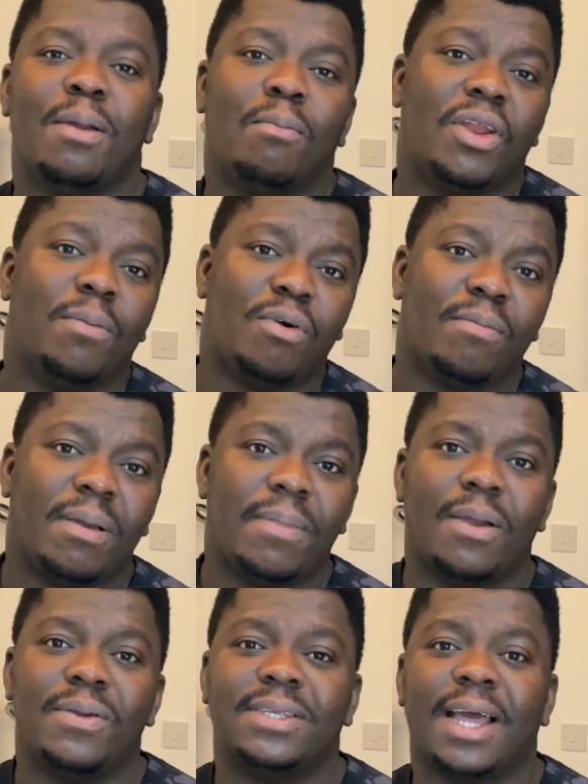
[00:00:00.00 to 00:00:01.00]
But the problem
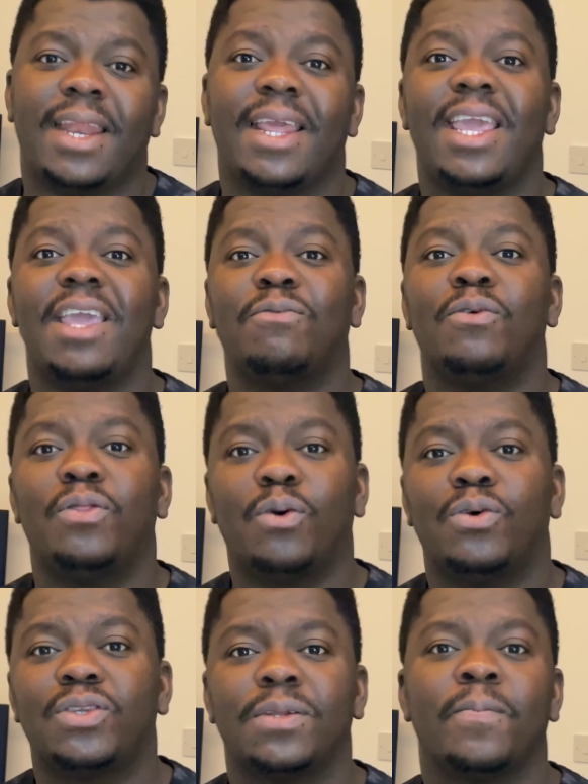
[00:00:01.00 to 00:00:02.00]
now is that even those